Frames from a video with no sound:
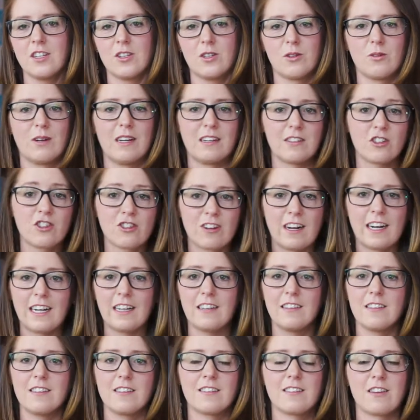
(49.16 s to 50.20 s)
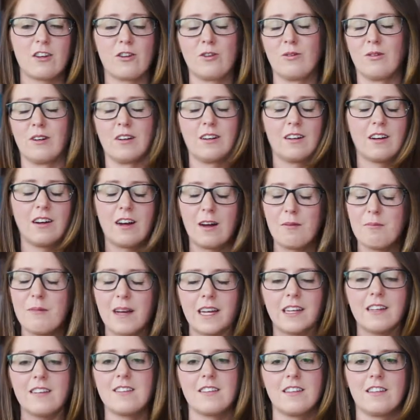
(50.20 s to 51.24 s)
to our trainers who are
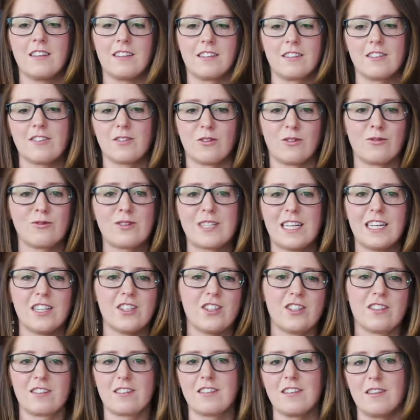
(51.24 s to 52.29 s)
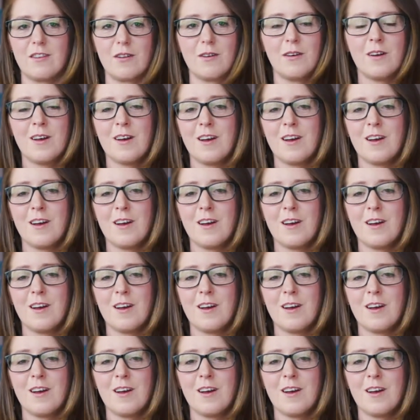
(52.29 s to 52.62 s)
amazing at sort of teaching us in the,